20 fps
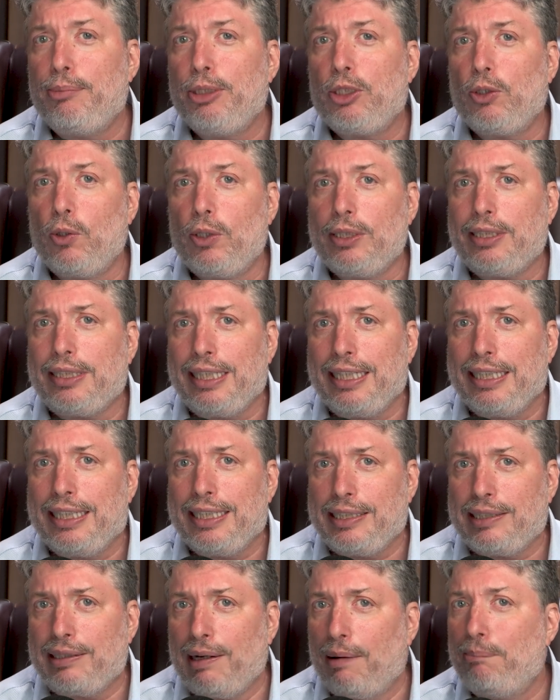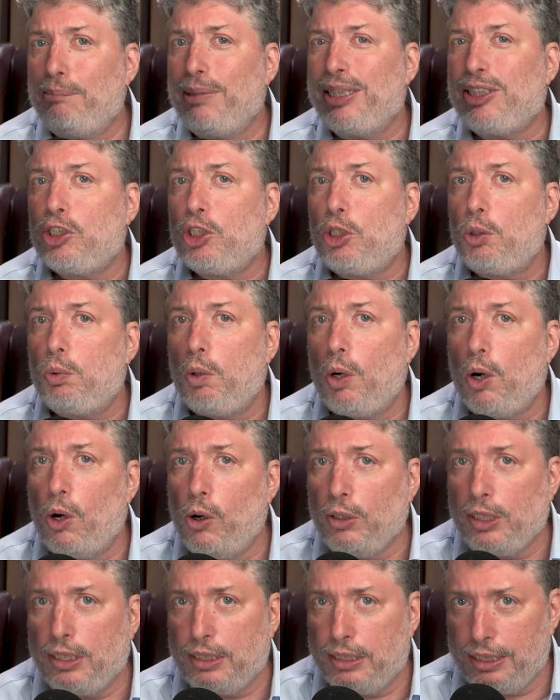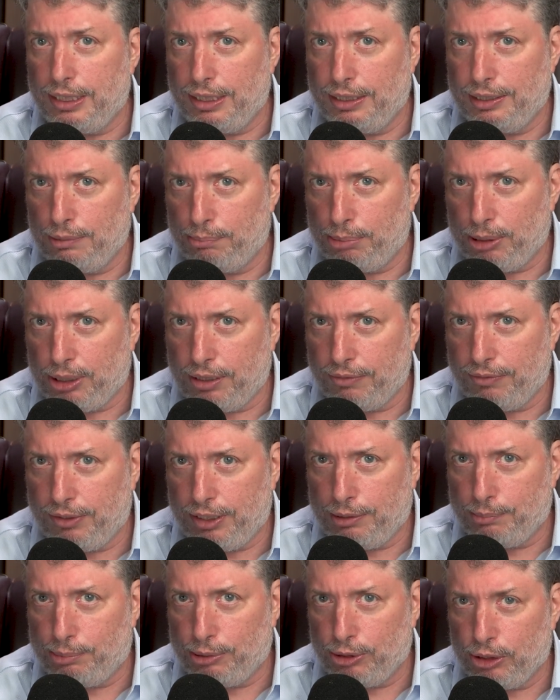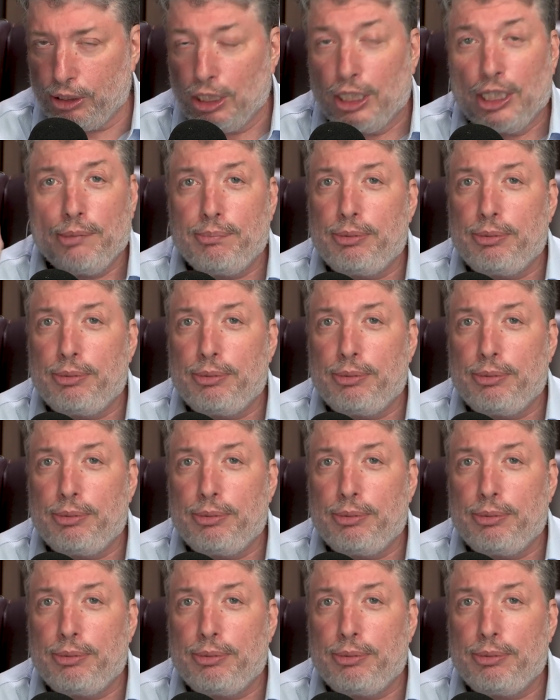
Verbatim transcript: because it is misquoted in the book of Hebrews,